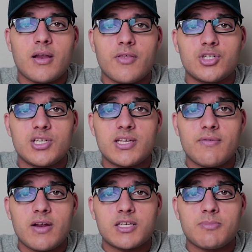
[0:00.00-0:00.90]
Now the
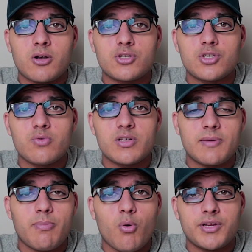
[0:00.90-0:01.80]
G7X Mark II is
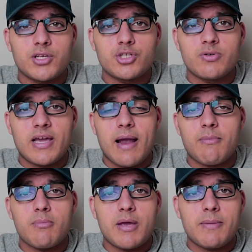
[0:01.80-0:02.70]
a point and shoot
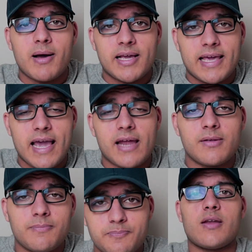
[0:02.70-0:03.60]
camera made by Canon.